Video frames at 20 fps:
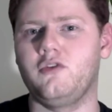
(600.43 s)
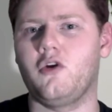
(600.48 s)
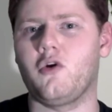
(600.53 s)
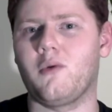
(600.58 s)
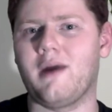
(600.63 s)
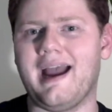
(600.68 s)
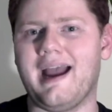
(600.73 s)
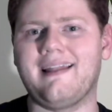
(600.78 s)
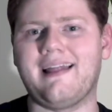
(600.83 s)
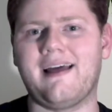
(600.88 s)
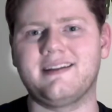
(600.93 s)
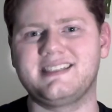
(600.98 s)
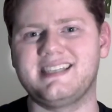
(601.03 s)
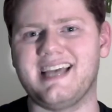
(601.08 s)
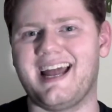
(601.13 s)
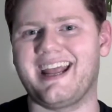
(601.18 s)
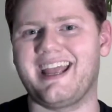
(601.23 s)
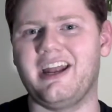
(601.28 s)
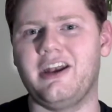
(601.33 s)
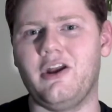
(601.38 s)
corral
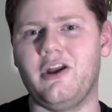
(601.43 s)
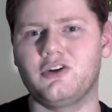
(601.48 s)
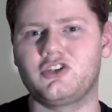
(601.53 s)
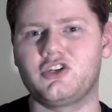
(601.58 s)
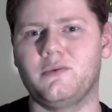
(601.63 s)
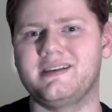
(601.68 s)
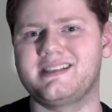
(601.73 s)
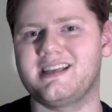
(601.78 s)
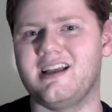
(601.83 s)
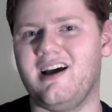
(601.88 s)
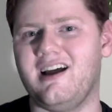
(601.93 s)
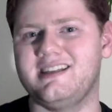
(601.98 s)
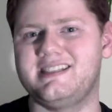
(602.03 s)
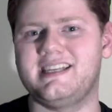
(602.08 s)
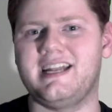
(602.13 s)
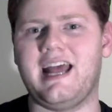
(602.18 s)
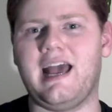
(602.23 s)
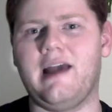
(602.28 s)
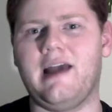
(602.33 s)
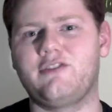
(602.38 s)
outside of Kenosha,
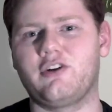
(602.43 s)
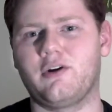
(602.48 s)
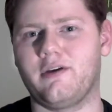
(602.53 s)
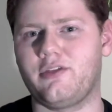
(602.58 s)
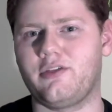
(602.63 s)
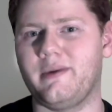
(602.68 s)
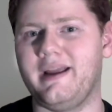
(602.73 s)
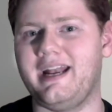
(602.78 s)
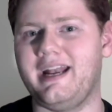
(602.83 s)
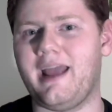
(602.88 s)
Wisconsin after a 3-day